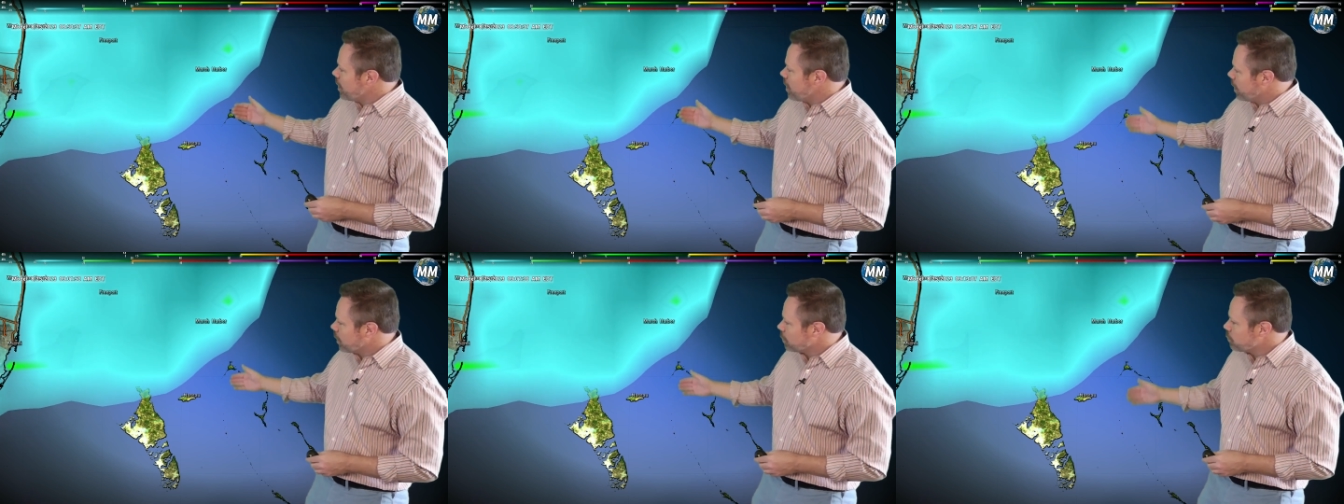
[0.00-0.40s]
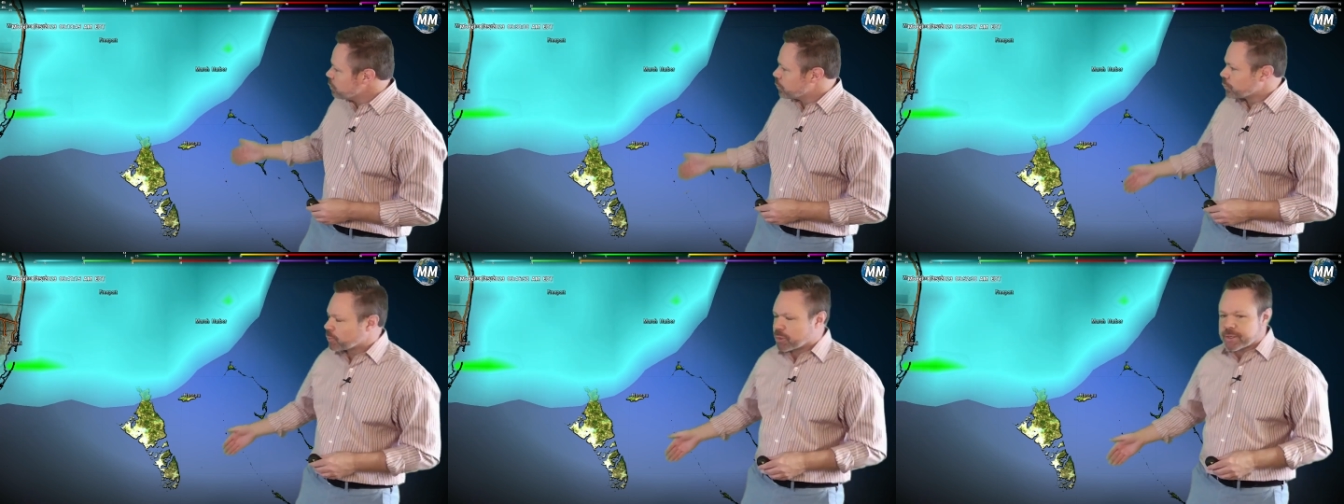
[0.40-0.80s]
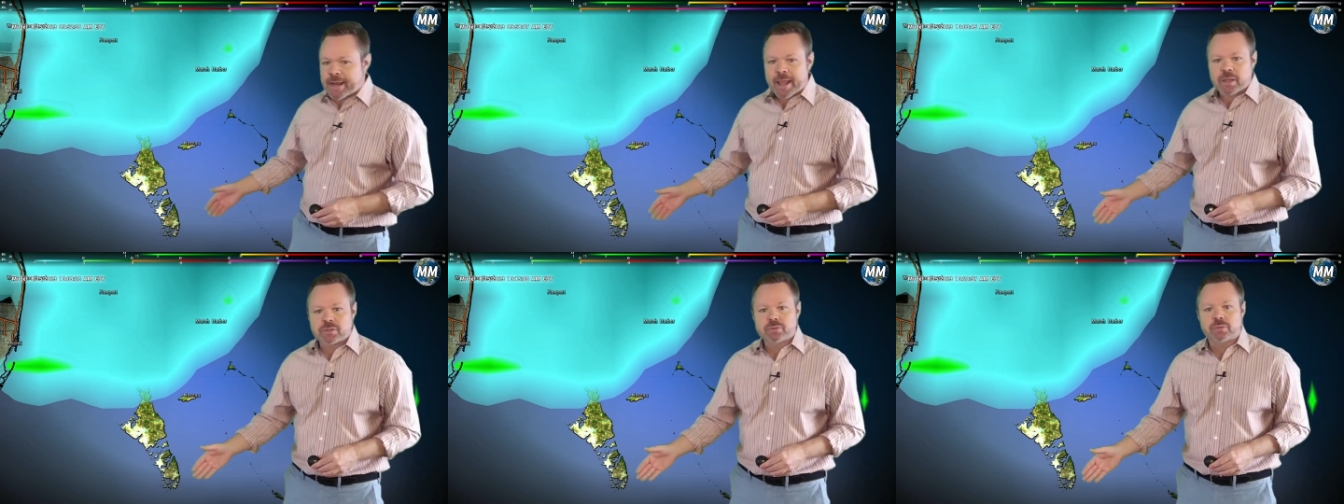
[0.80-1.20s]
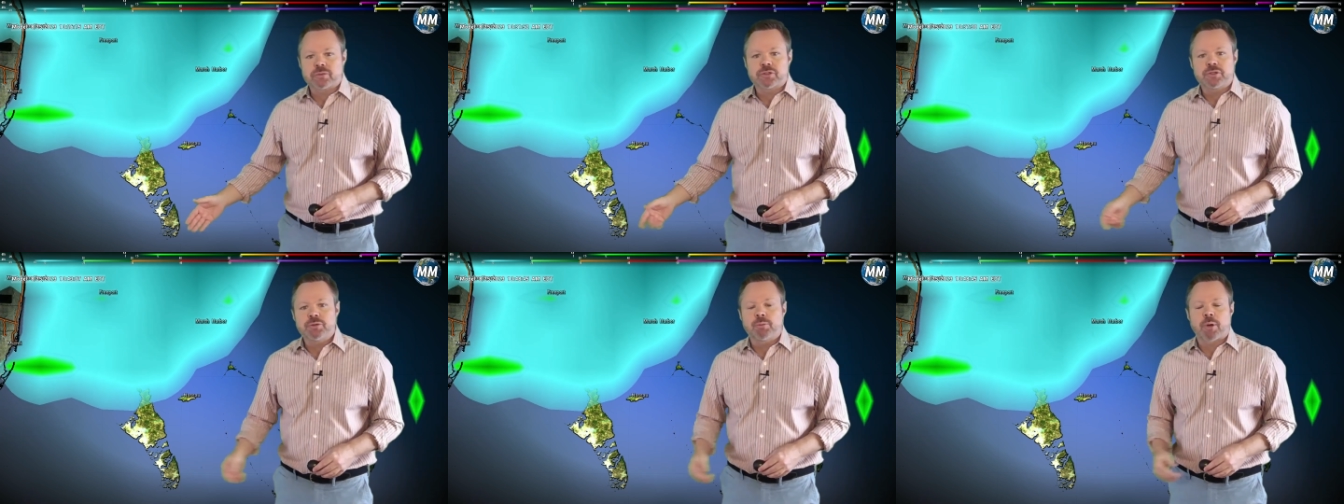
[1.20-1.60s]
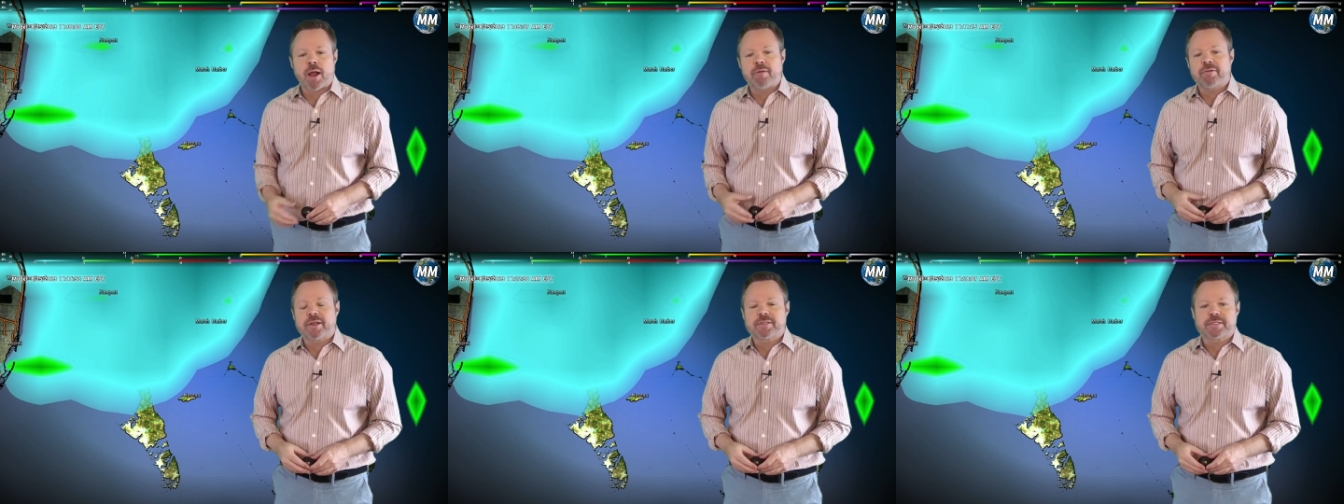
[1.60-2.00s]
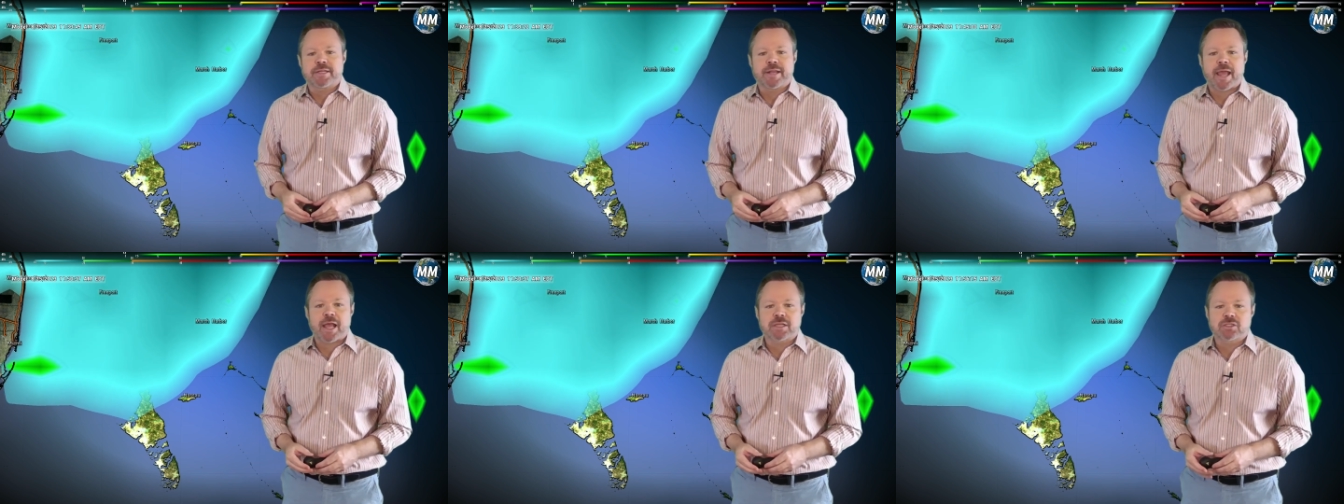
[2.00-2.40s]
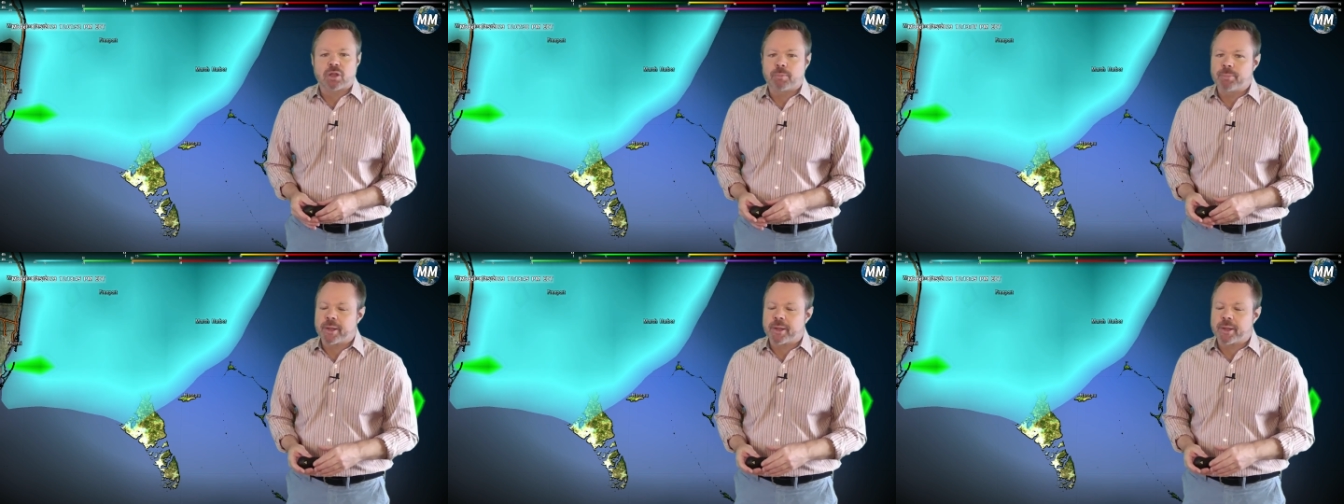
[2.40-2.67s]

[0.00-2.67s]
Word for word: Eleuthera down towards New Providence and Nassau.